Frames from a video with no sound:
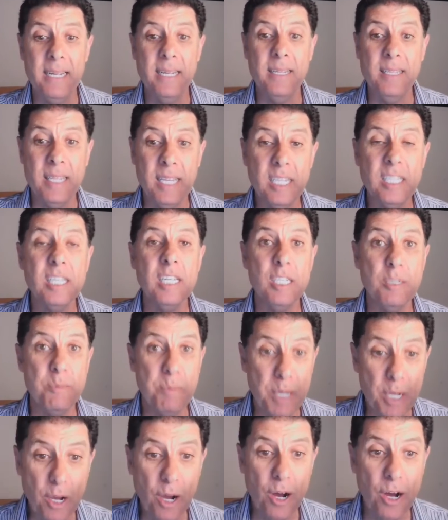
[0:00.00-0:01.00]
and
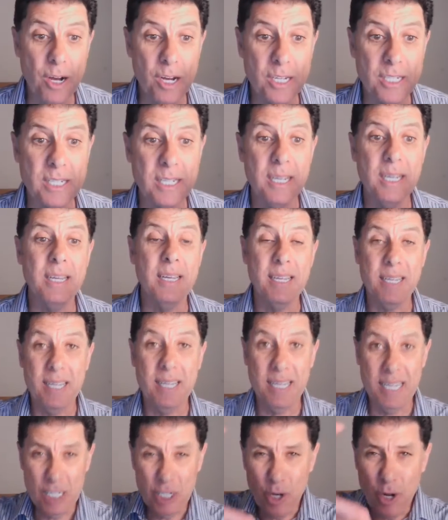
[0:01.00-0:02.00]
again, this is
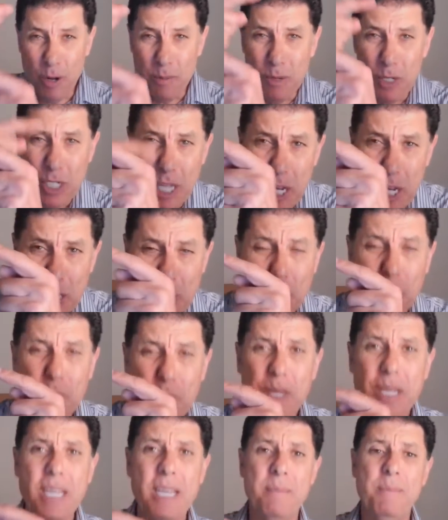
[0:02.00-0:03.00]
because it's
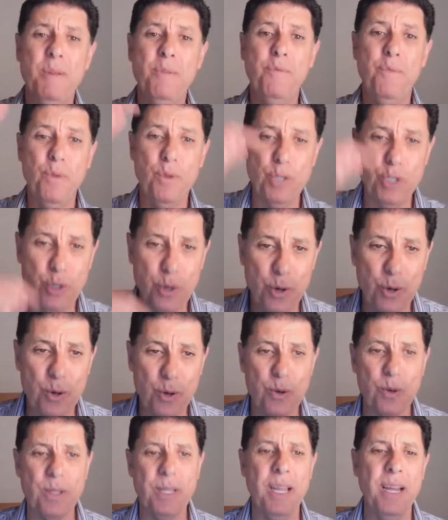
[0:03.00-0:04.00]
almost history coming
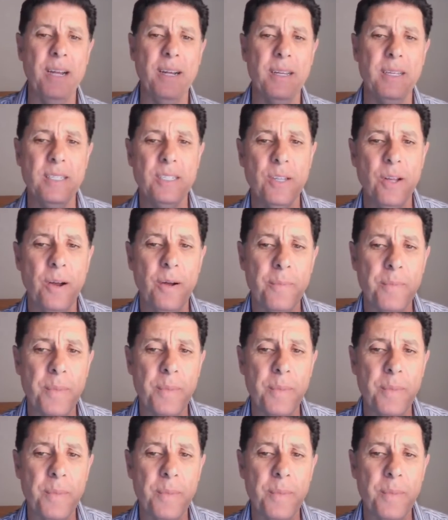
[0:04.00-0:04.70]
full circle there.